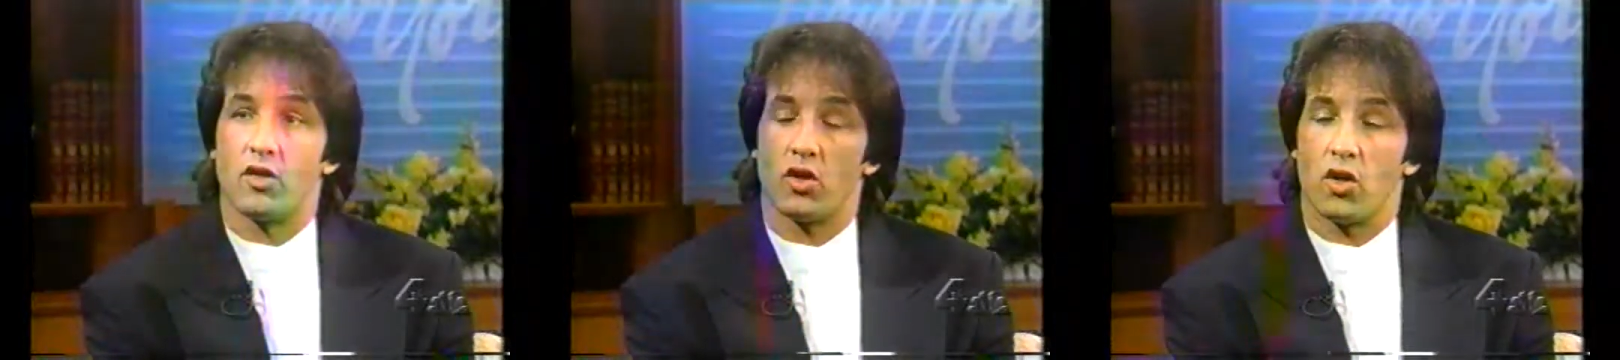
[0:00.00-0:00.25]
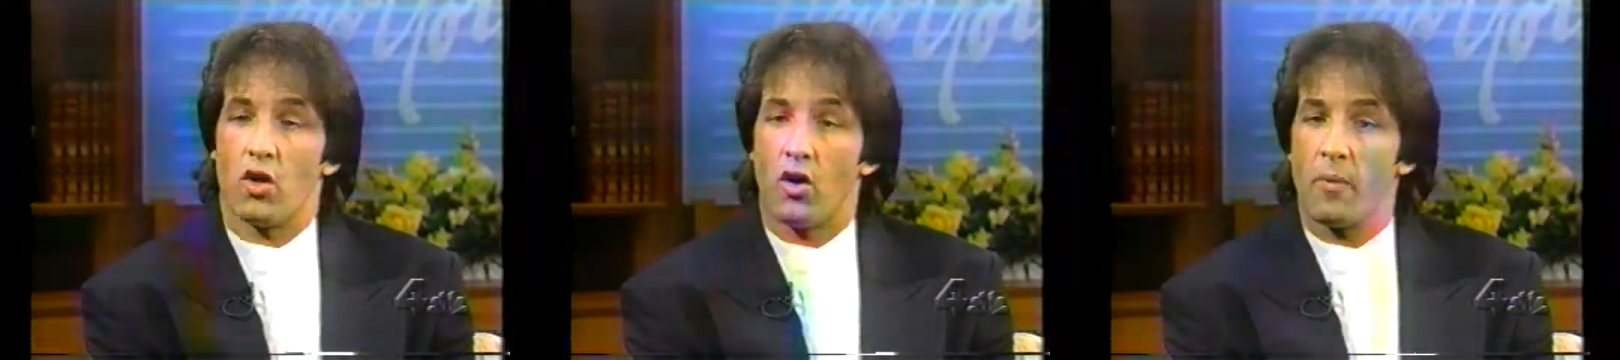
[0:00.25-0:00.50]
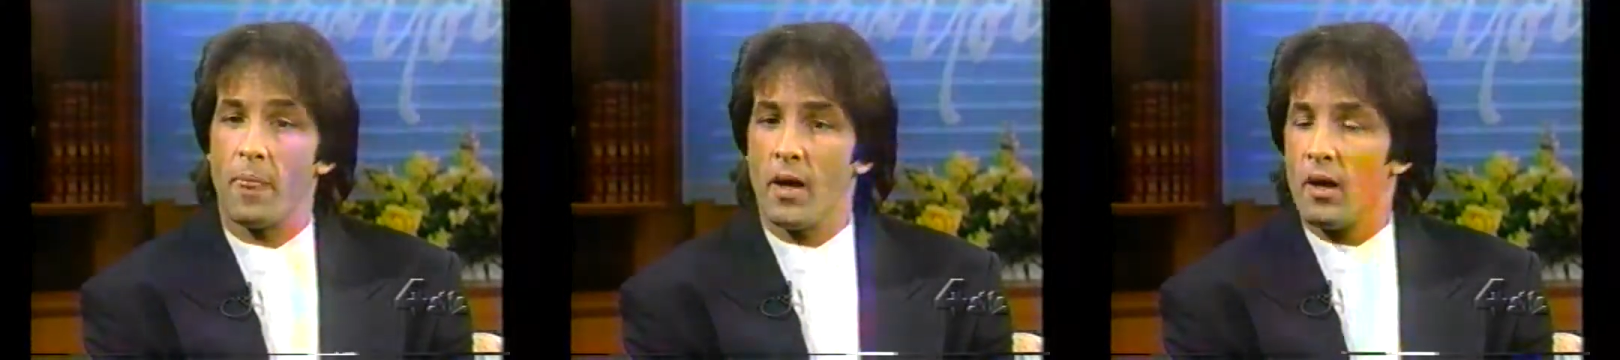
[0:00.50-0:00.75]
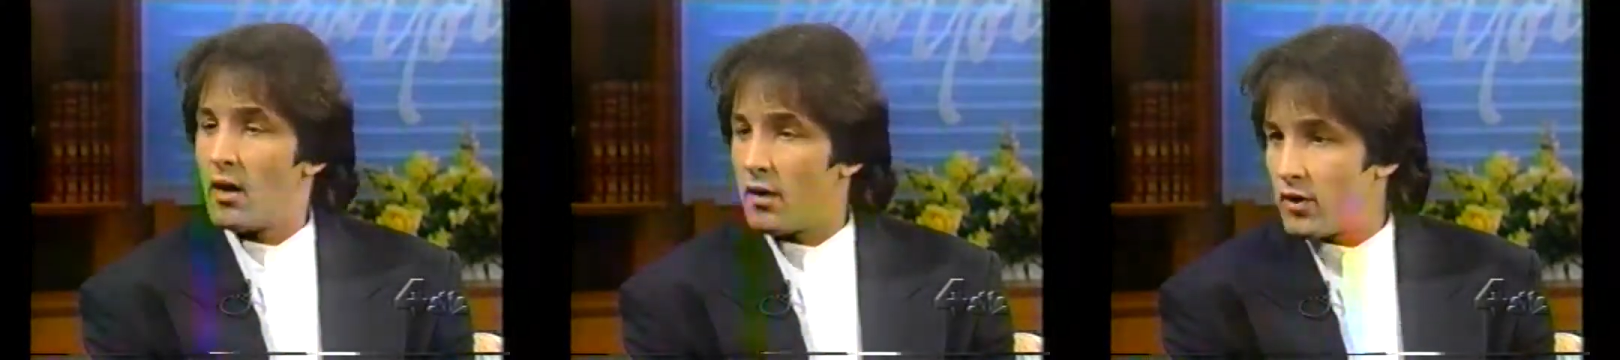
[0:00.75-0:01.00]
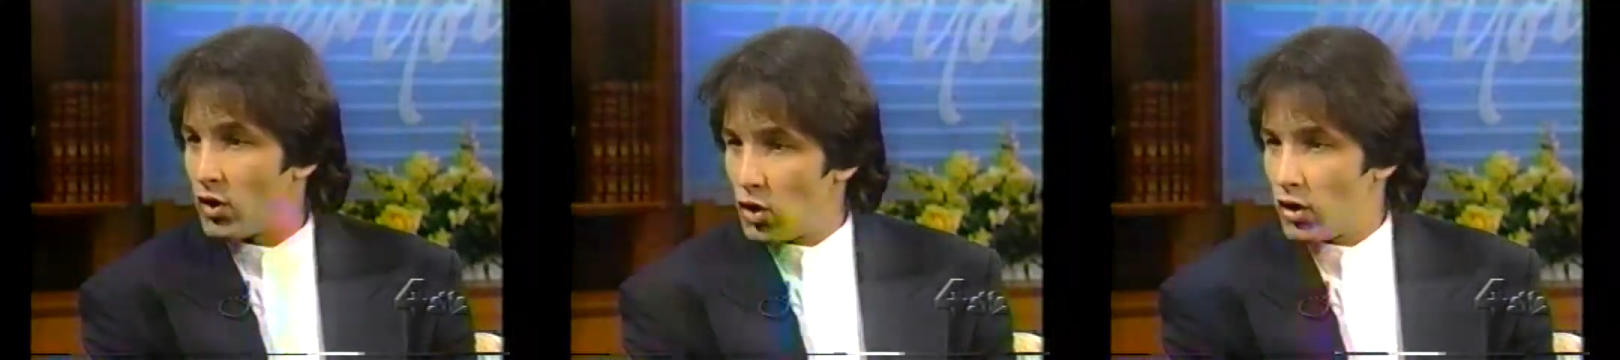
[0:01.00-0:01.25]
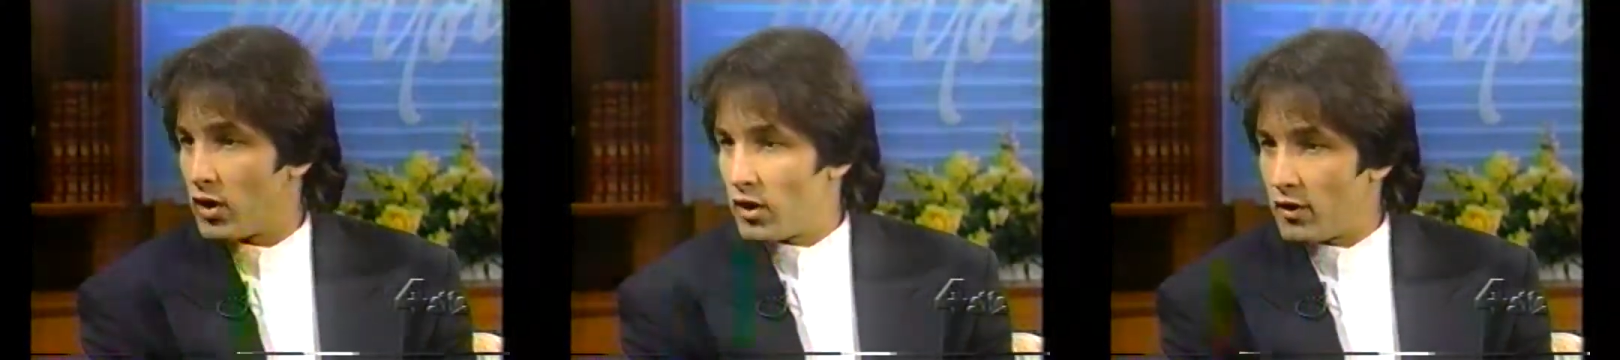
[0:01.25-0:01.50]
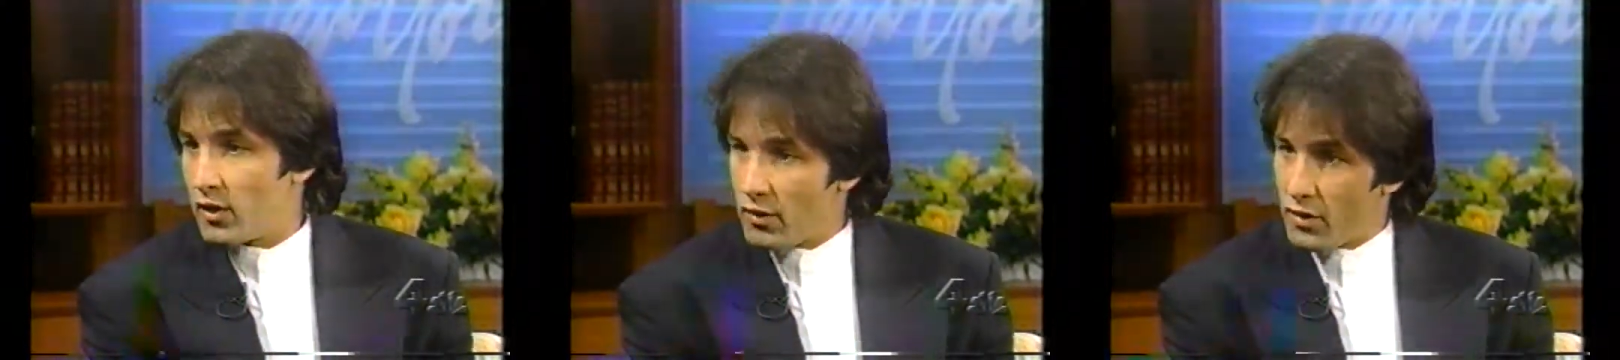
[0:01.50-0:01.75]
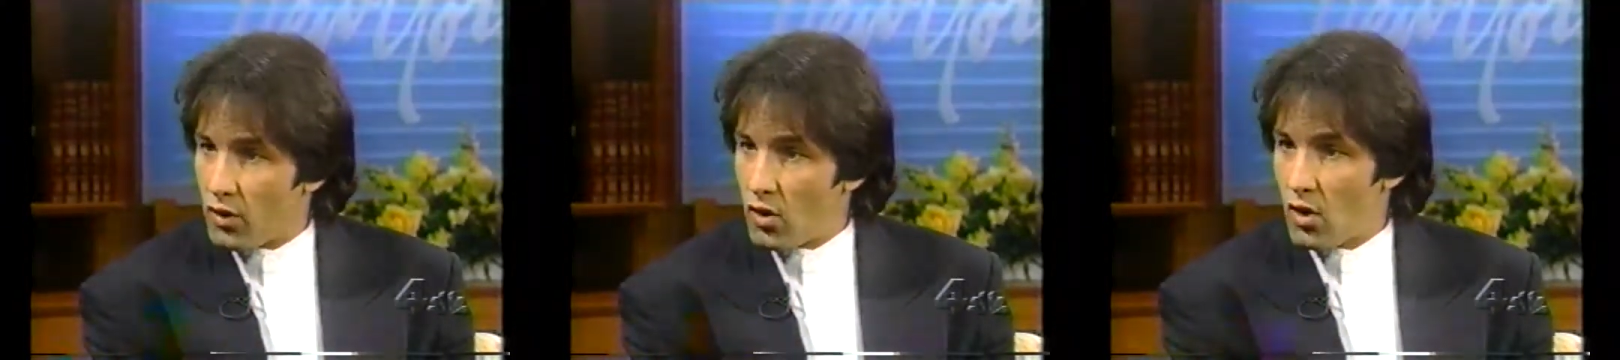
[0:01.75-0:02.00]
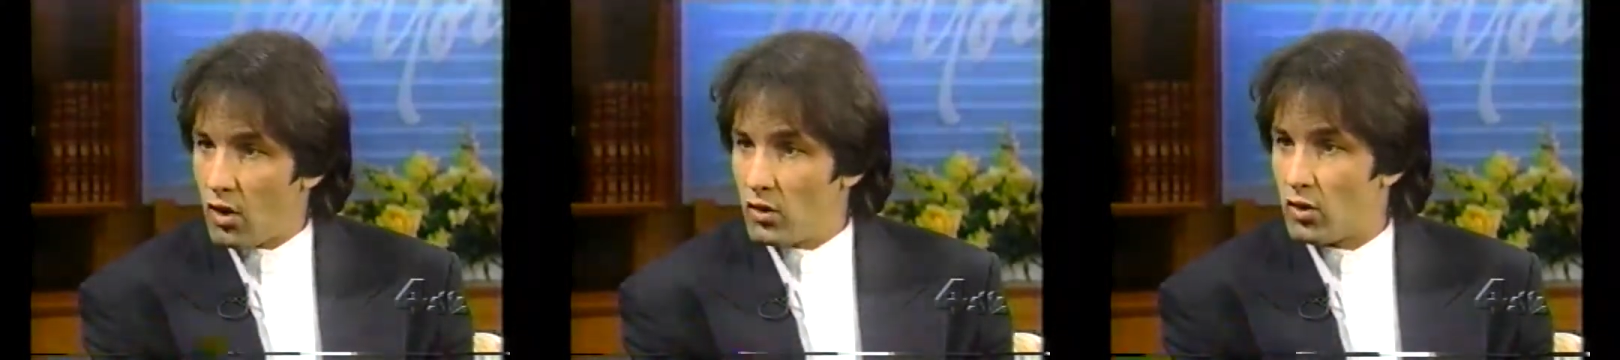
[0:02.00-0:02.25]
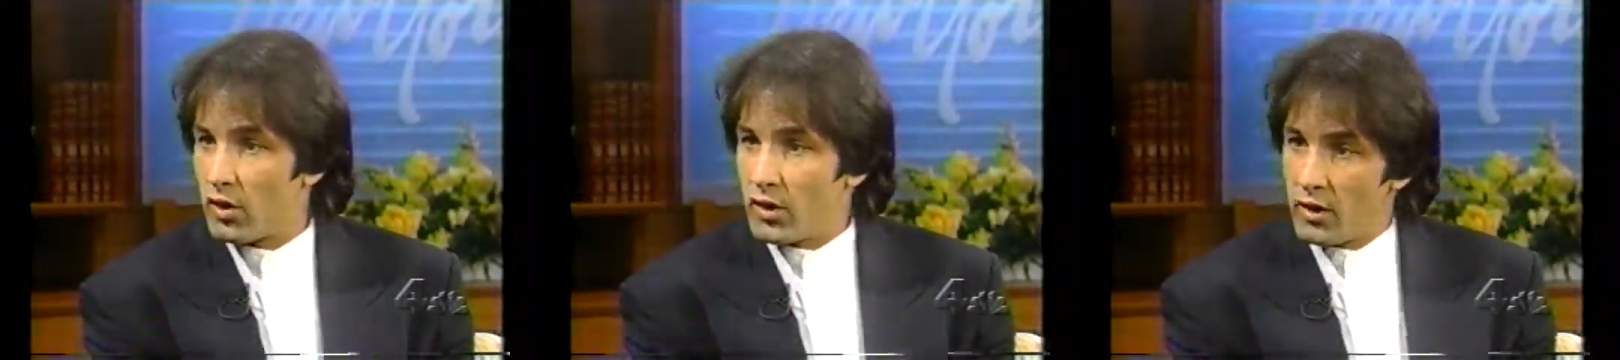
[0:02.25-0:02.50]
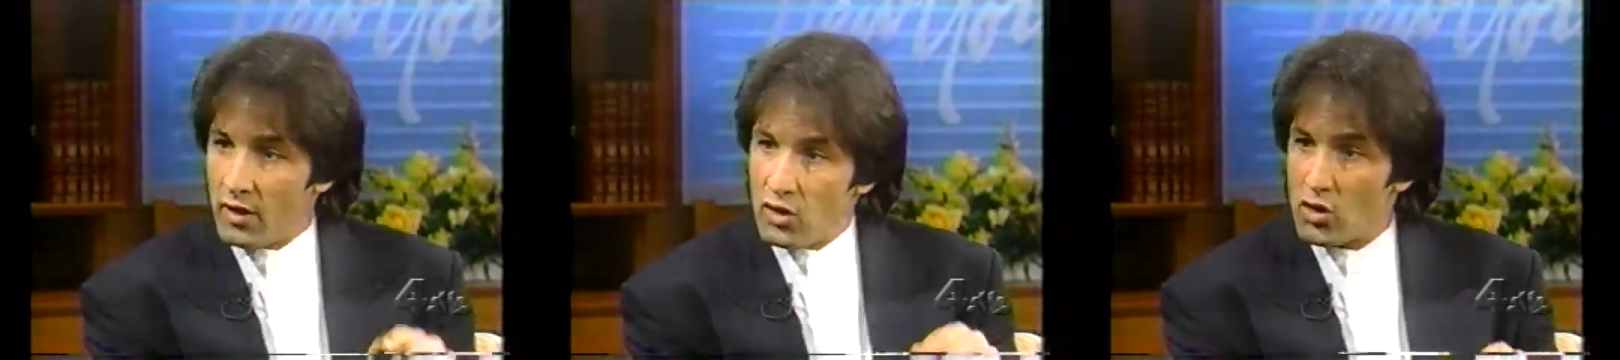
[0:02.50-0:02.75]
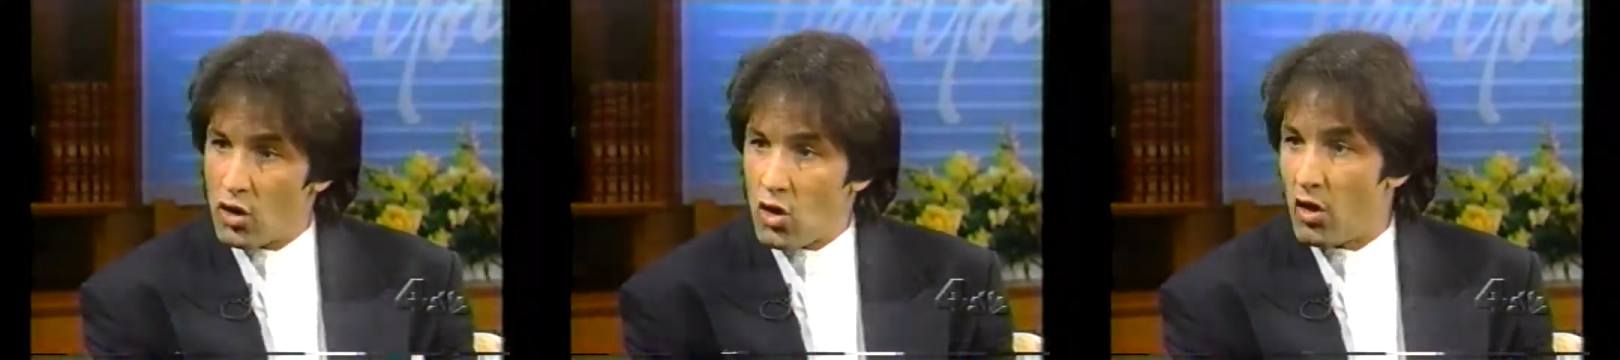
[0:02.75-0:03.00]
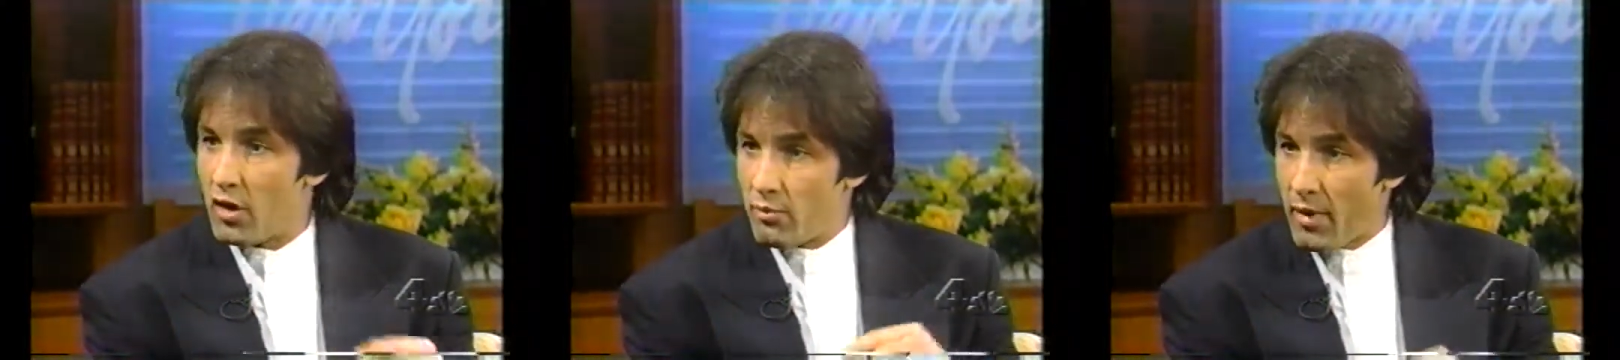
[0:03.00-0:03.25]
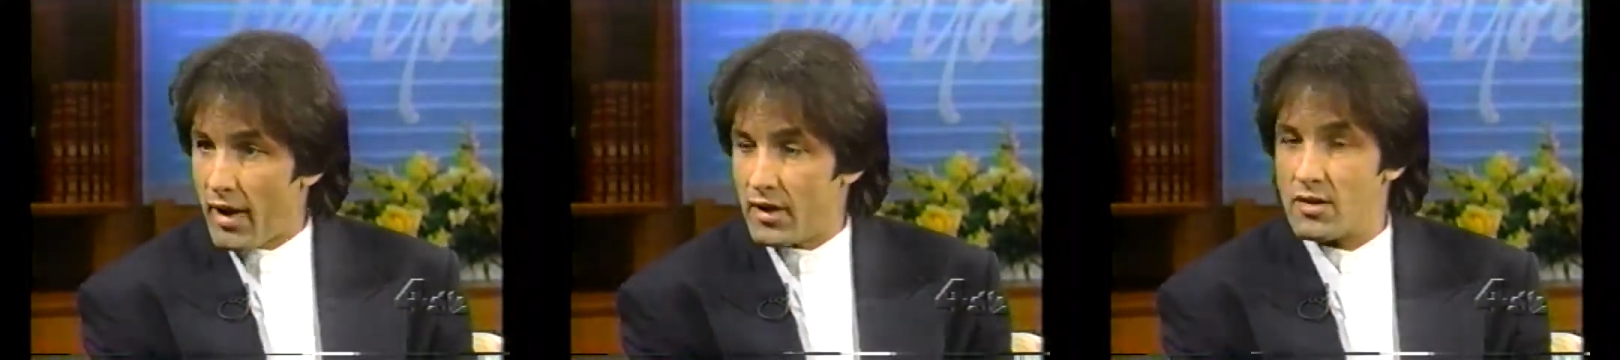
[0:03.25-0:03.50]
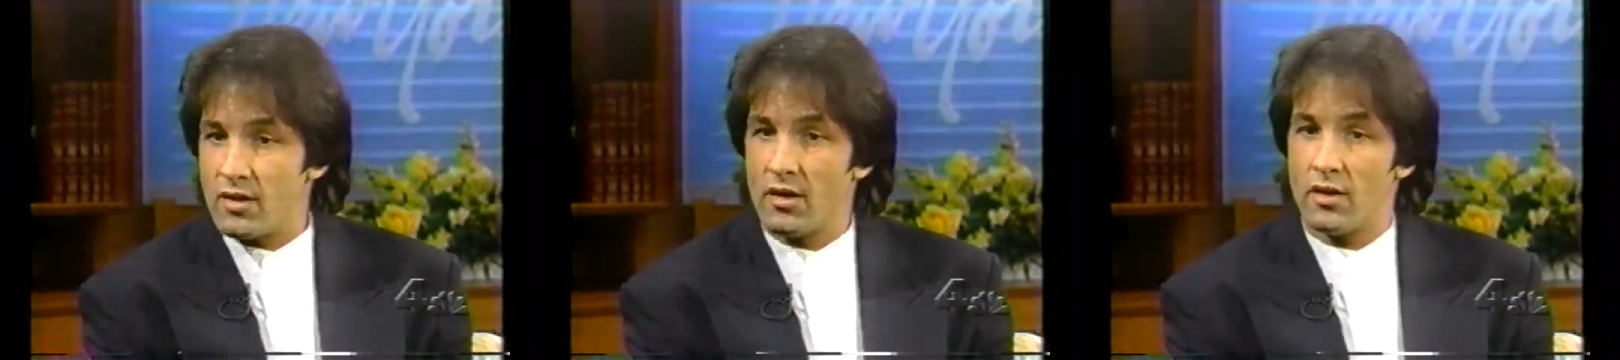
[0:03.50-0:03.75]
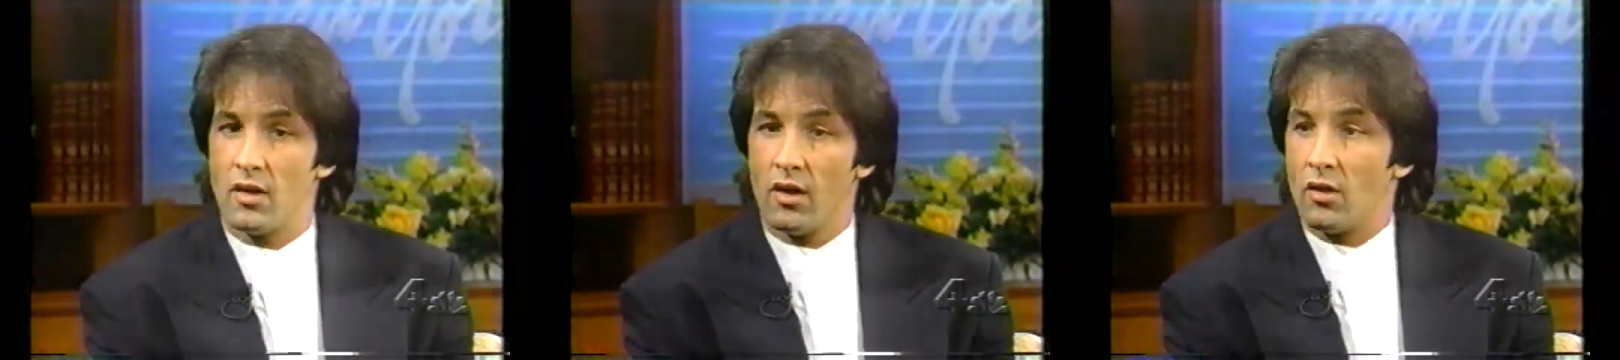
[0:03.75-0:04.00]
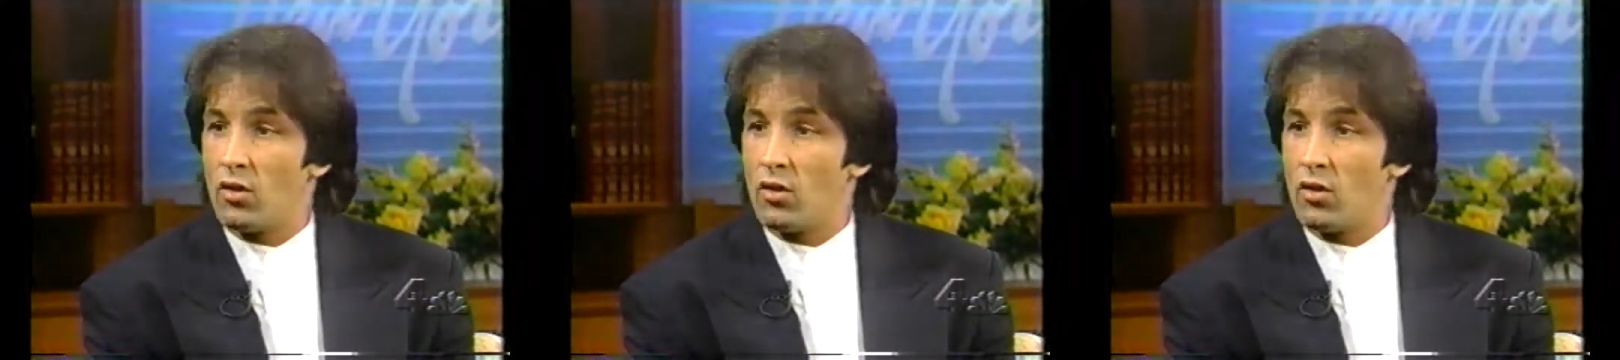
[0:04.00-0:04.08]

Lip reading: your car. I think looking underneath the car, looking in your car in the back seat,